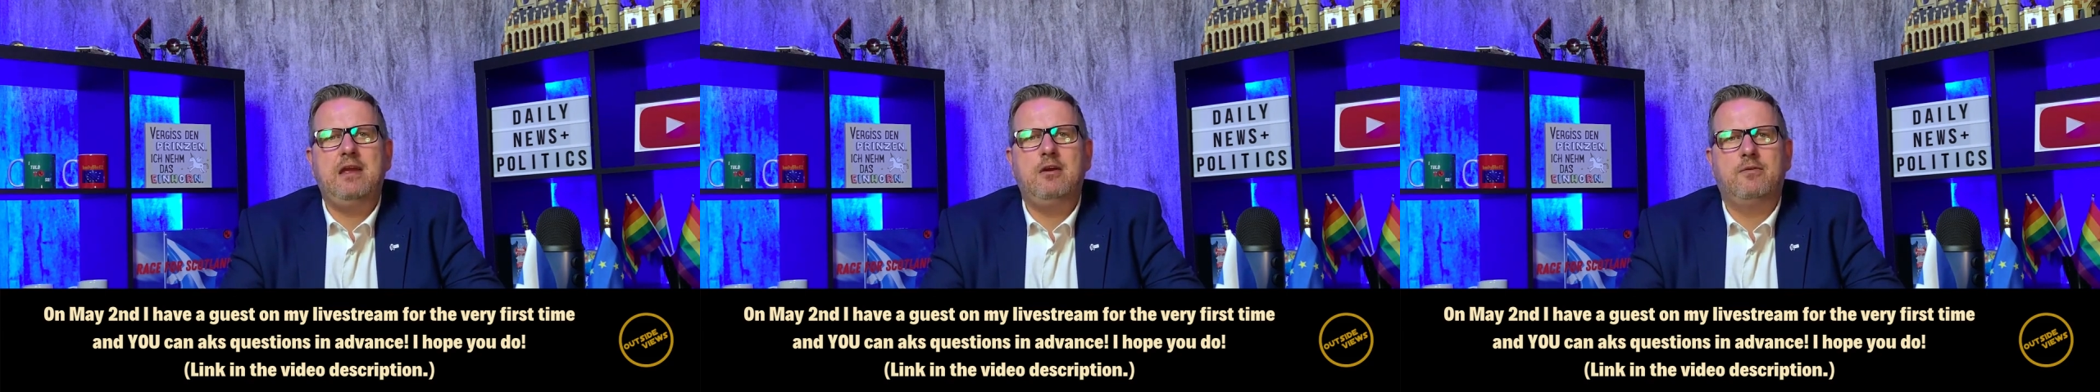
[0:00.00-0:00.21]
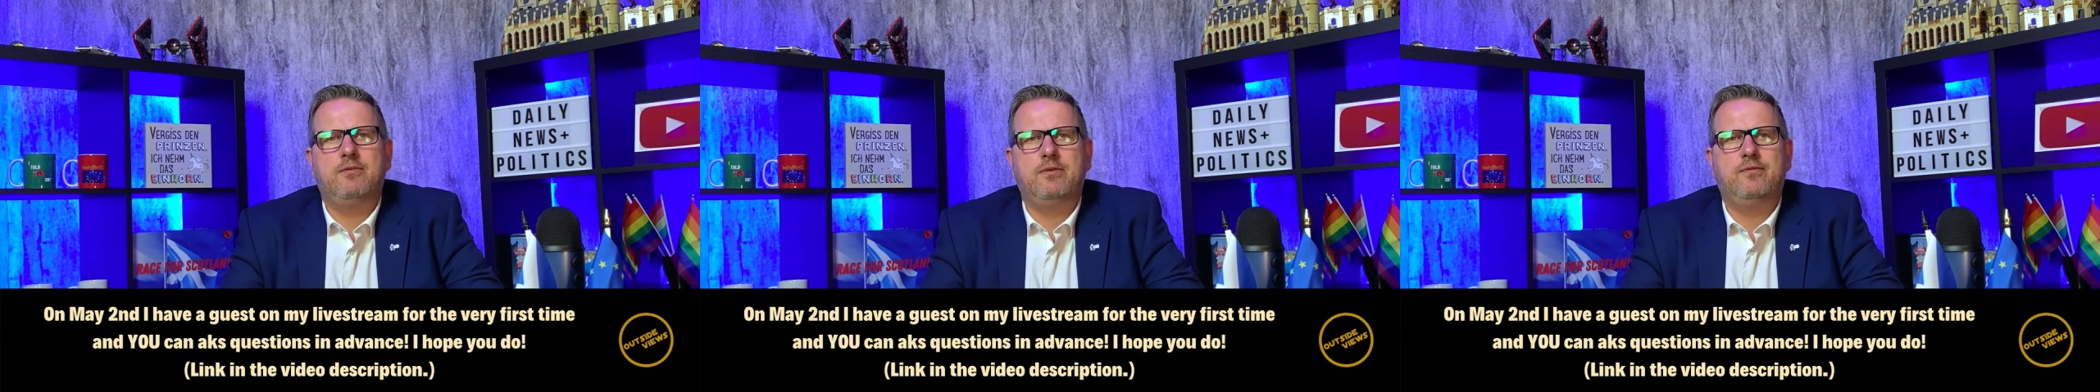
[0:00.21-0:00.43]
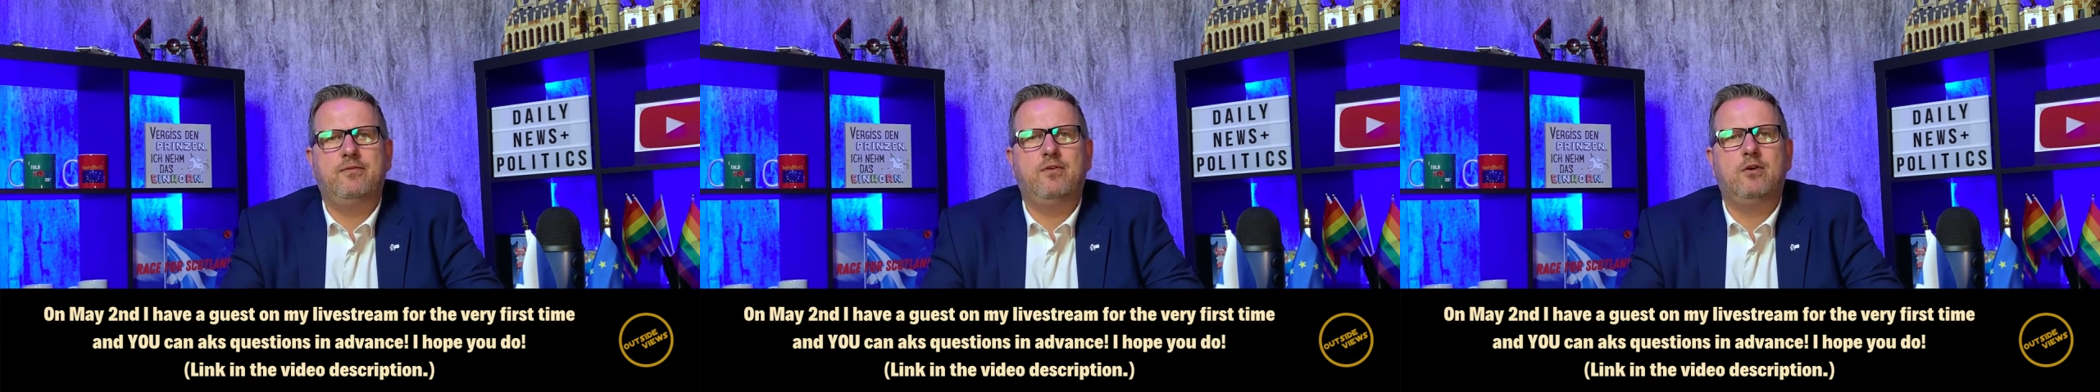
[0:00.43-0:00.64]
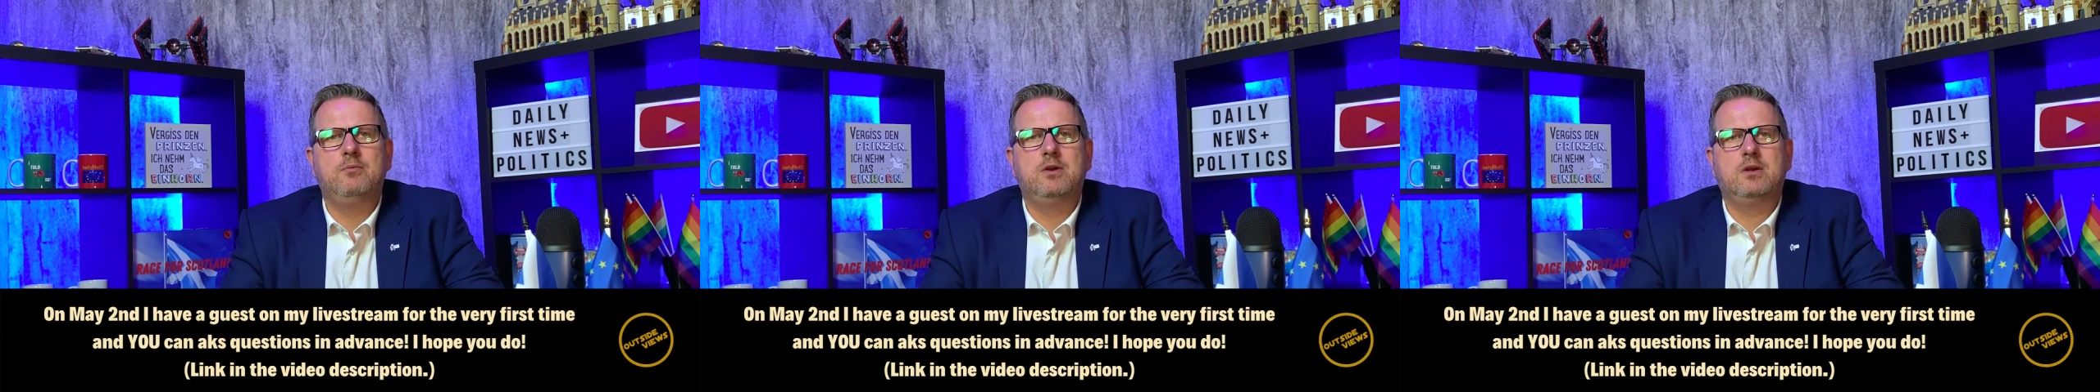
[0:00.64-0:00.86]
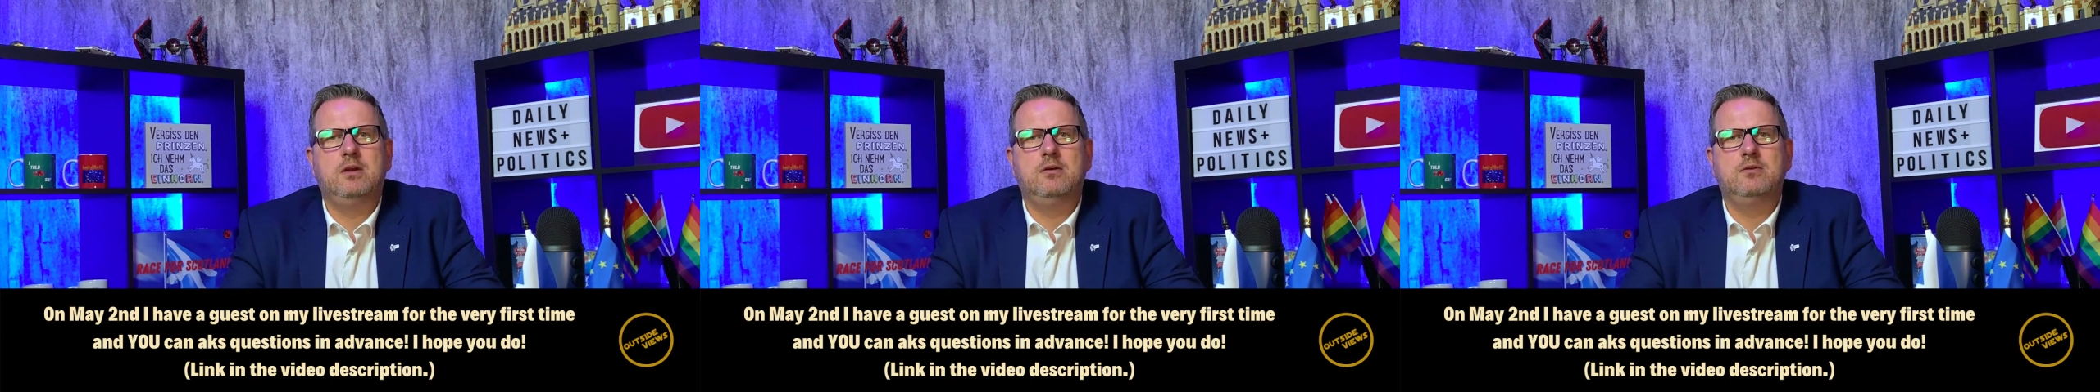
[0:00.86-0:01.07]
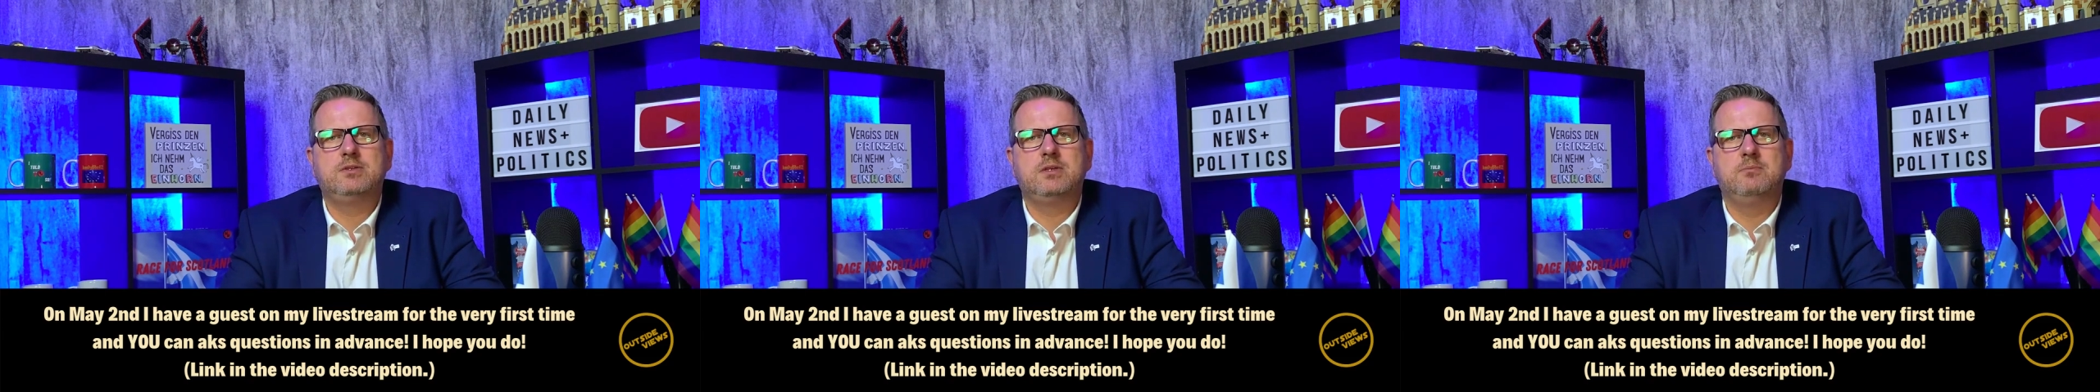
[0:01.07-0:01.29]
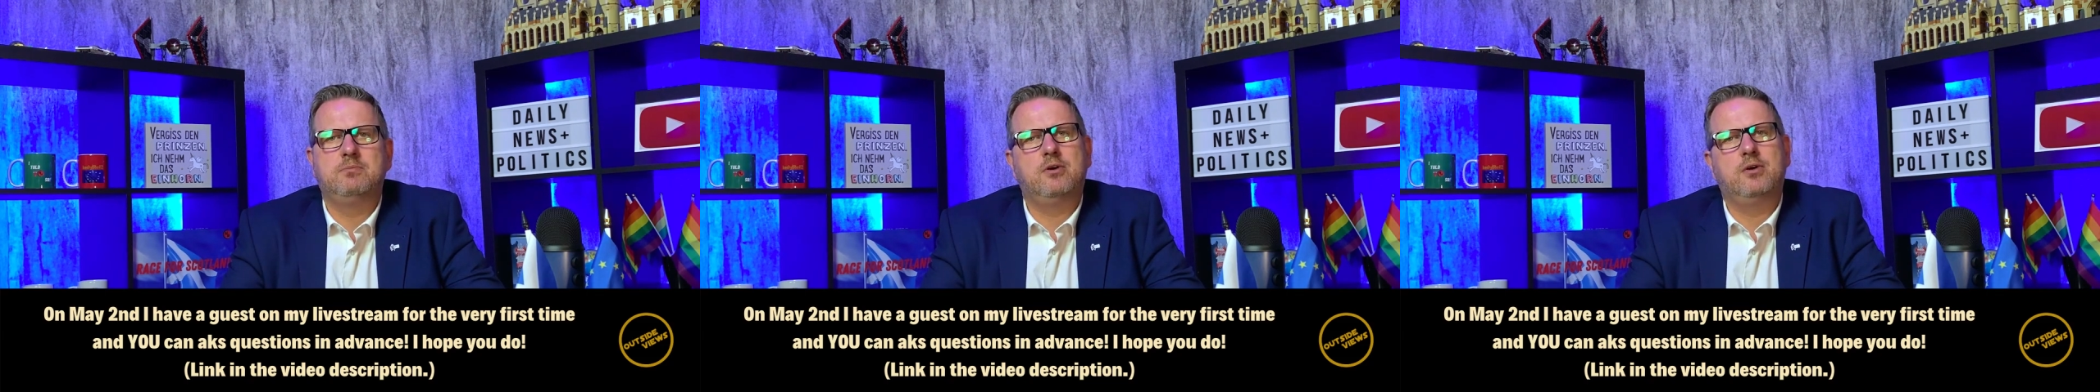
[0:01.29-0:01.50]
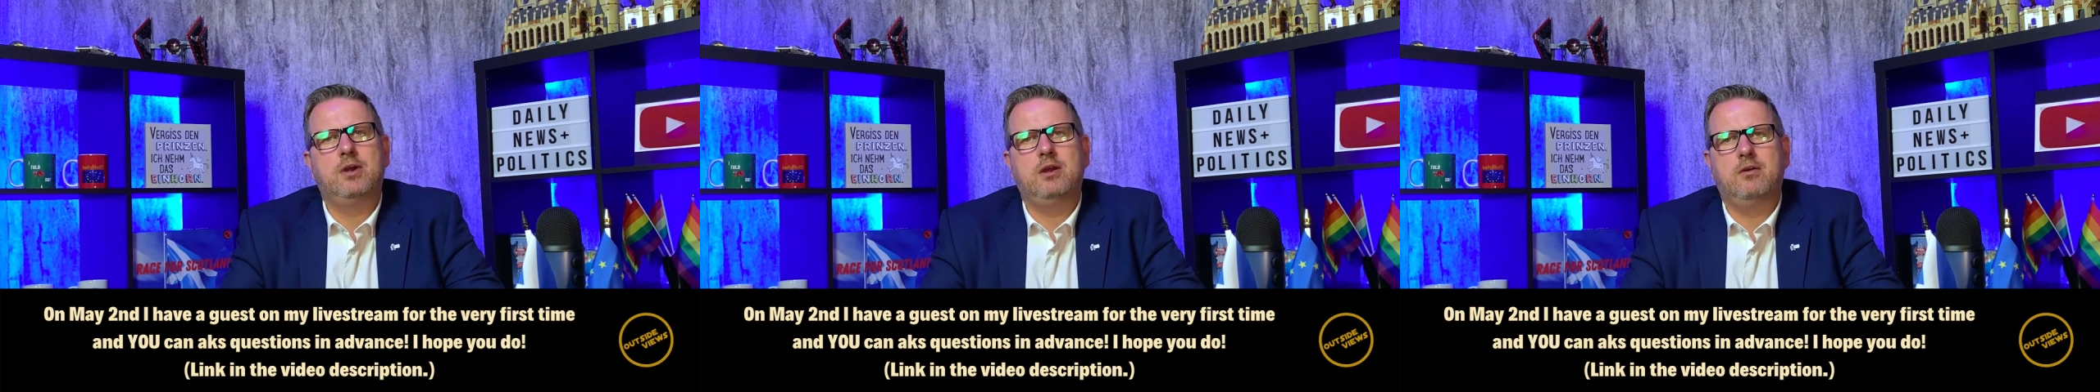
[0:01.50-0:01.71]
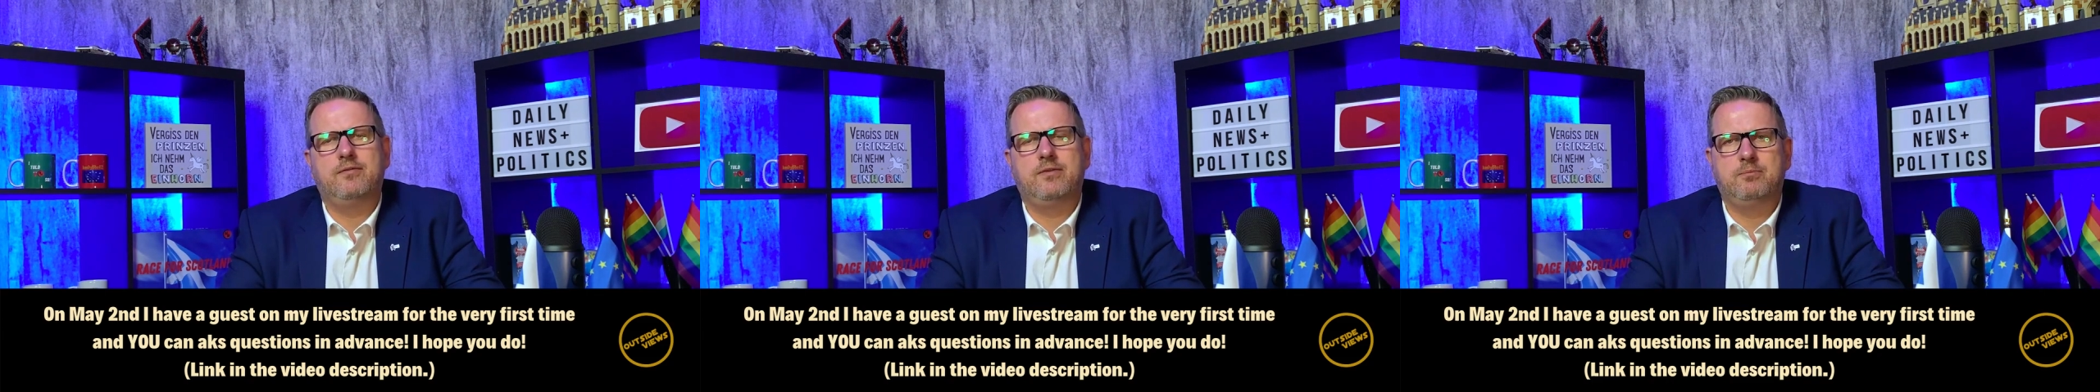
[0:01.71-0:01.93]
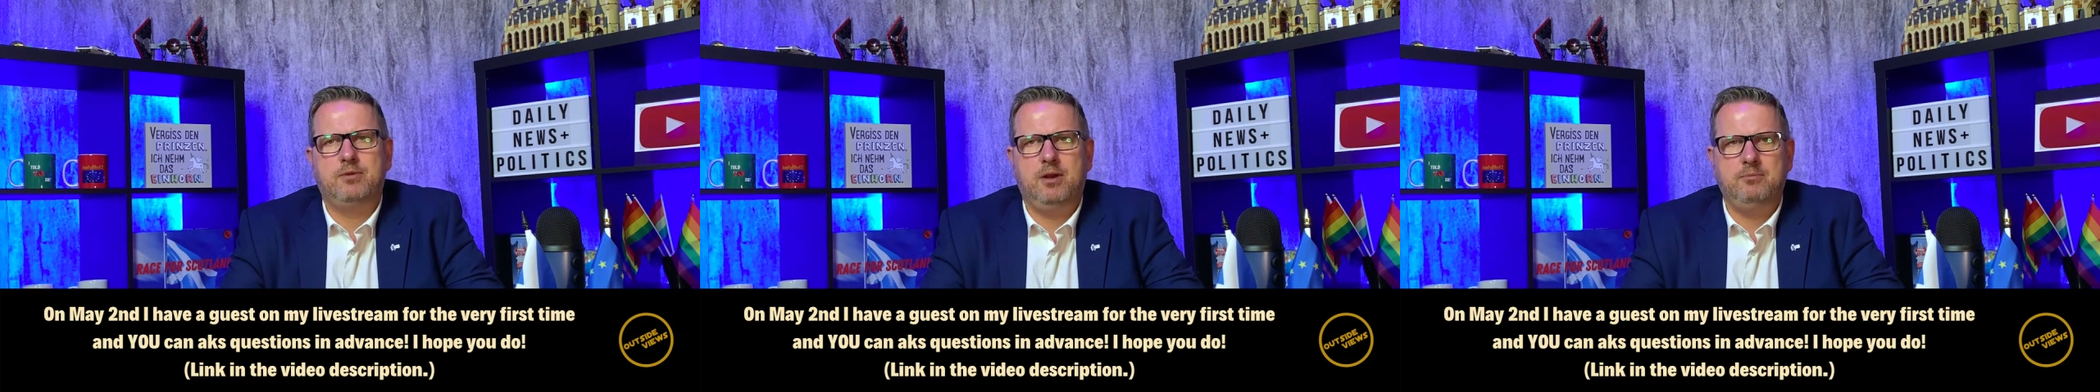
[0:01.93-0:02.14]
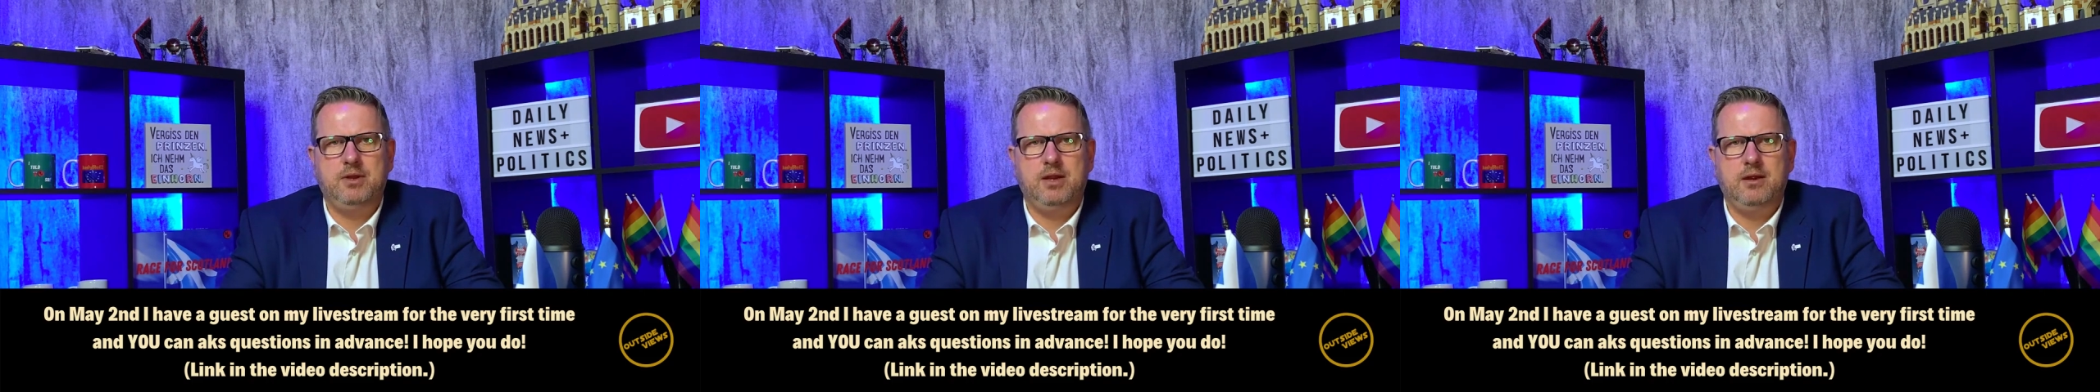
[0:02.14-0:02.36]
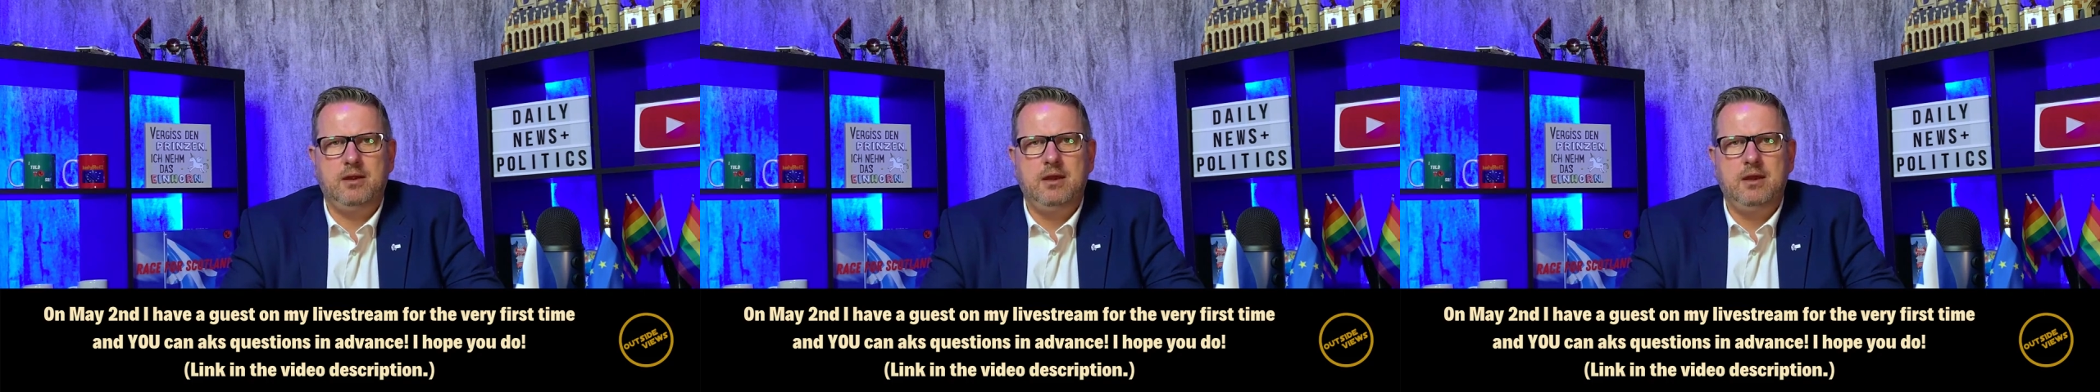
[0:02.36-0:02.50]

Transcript: of the former close employee of the Premier,